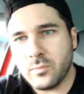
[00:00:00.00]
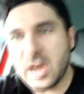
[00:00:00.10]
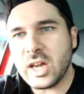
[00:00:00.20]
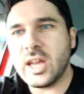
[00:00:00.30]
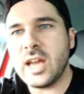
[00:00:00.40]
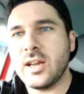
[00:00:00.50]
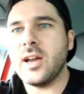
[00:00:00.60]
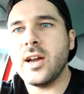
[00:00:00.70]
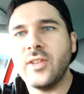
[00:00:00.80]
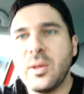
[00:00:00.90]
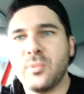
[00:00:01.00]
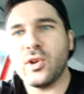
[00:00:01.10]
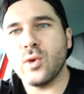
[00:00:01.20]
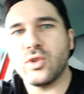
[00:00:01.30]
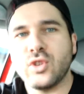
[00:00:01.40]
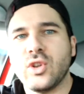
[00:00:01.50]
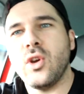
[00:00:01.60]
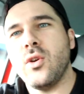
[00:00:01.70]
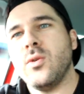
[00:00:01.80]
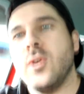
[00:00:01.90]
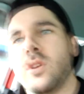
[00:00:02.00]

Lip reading: Back again, guys, episode 2.